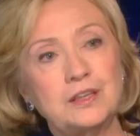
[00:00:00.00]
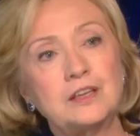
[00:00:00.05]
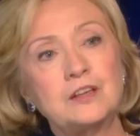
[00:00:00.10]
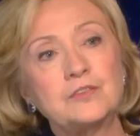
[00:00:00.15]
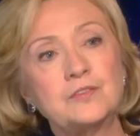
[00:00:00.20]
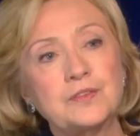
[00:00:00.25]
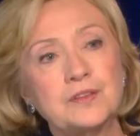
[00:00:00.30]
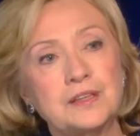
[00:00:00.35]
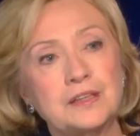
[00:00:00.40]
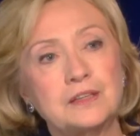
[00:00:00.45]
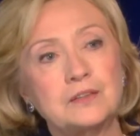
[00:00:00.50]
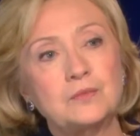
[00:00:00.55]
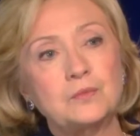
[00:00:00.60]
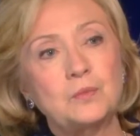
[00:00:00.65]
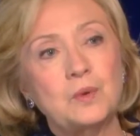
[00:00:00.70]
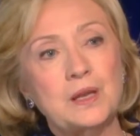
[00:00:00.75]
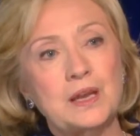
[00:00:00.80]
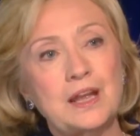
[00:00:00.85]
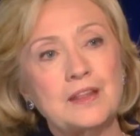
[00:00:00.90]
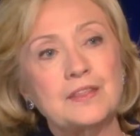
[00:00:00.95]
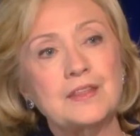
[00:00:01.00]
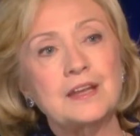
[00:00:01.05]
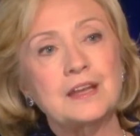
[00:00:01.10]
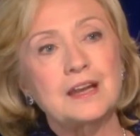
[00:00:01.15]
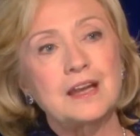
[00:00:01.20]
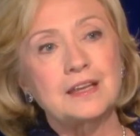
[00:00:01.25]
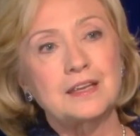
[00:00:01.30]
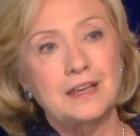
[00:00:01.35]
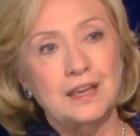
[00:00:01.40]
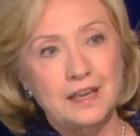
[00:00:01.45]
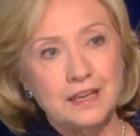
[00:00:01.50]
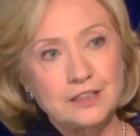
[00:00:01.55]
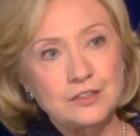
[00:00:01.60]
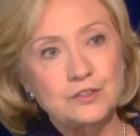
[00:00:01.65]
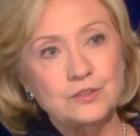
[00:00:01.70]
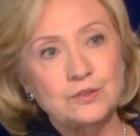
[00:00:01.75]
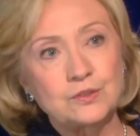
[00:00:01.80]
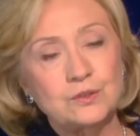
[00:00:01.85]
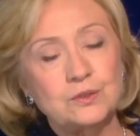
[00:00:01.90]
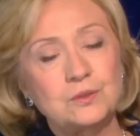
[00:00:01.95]
carefully at what I think I can
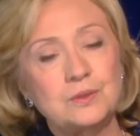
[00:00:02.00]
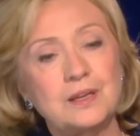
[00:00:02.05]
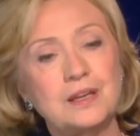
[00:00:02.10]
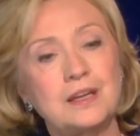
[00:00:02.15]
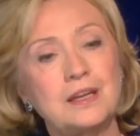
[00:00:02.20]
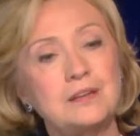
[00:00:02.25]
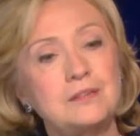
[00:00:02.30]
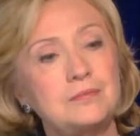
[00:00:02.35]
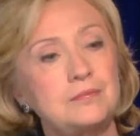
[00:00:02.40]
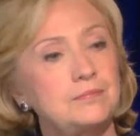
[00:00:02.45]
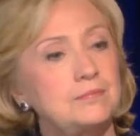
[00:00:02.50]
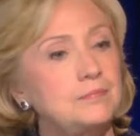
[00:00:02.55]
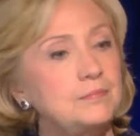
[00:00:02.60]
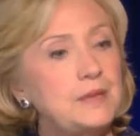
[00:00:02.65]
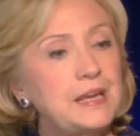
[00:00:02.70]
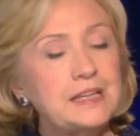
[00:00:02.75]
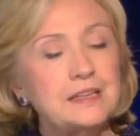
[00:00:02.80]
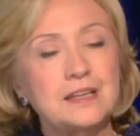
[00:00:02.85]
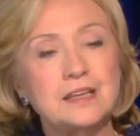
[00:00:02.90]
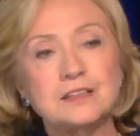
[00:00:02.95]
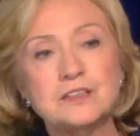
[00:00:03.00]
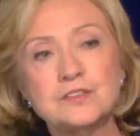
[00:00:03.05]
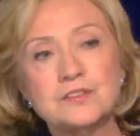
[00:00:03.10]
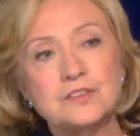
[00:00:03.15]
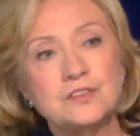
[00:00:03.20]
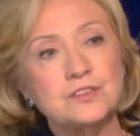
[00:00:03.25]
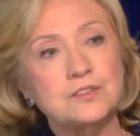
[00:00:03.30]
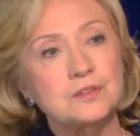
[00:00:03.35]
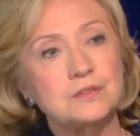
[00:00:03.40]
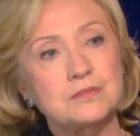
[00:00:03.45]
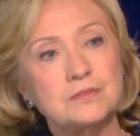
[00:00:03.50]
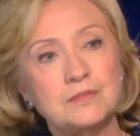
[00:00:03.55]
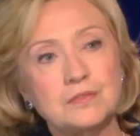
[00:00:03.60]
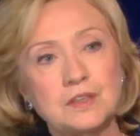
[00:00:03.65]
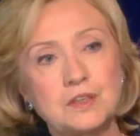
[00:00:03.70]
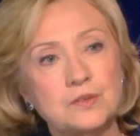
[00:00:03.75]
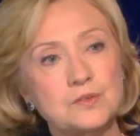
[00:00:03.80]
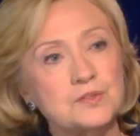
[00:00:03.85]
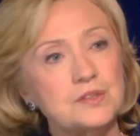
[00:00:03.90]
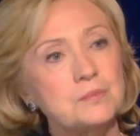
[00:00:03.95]
do and make that decision,
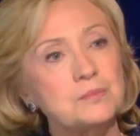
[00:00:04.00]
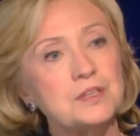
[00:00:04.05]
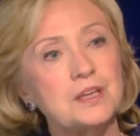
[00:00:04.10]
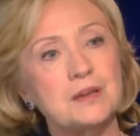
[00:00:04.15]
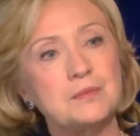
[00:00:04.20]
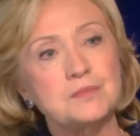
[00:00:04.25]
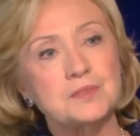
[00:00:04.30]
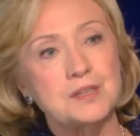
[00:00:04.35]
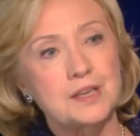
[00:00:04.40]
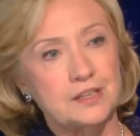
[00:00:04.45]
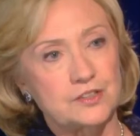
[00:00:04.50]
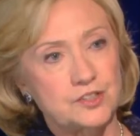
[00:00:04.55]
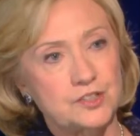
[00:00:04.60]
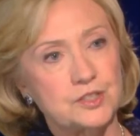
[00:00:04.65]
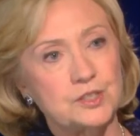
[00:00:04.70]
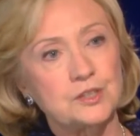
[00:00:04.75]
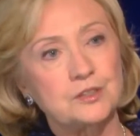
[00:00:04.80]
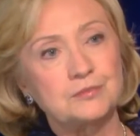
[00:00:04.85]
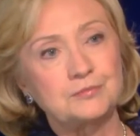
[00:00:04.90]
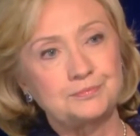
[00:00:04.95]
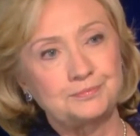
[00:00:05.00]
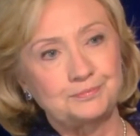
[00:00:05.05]
sometime next year.